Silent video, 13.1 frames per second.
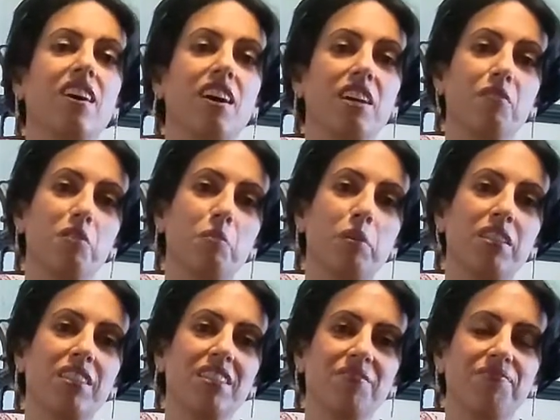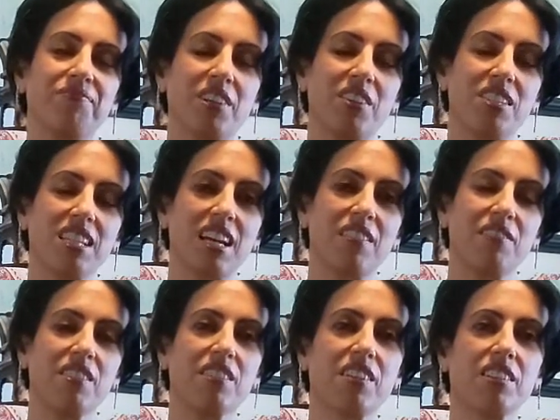Hi everybody, Azar,
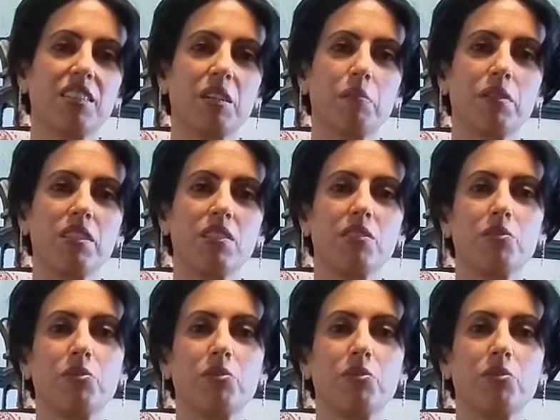physical therapist.